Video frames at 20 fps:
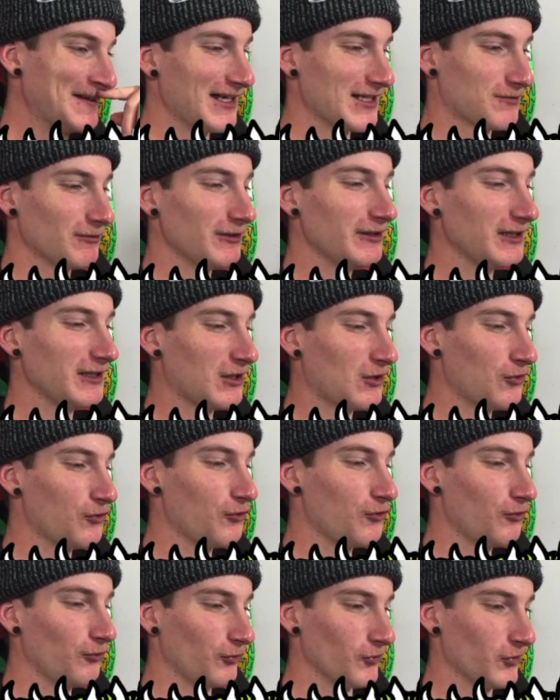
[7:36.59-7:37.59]
It's really
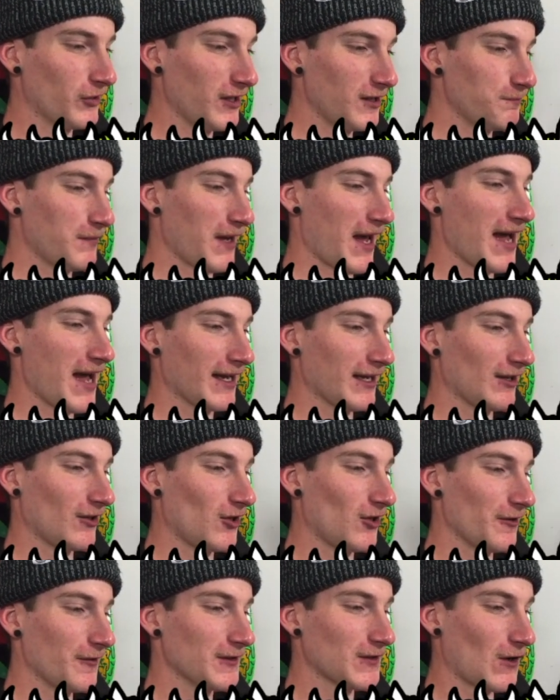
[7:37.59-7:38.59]
cool looking back at
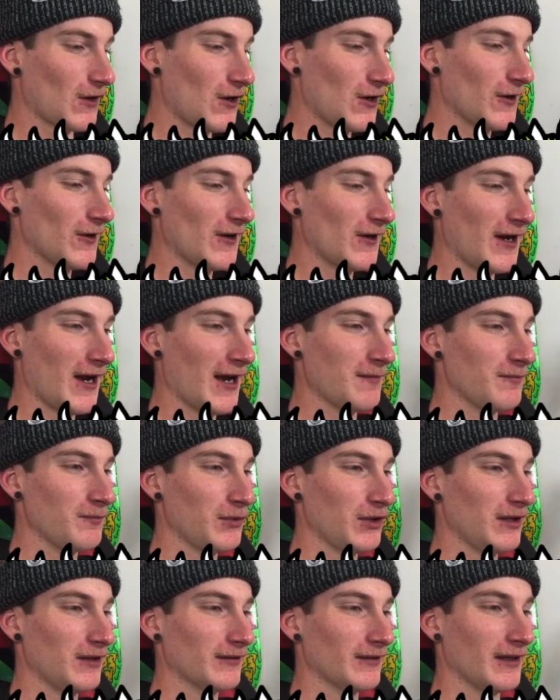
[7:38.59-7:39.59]
all this art and
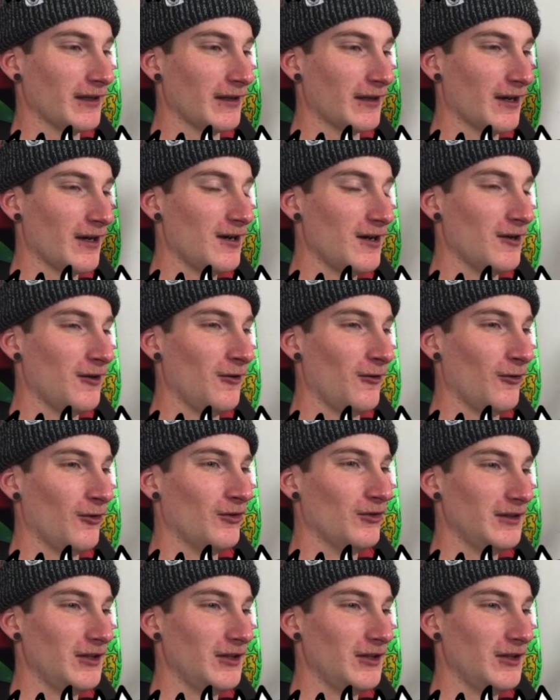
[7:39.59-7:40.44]
being like, oh,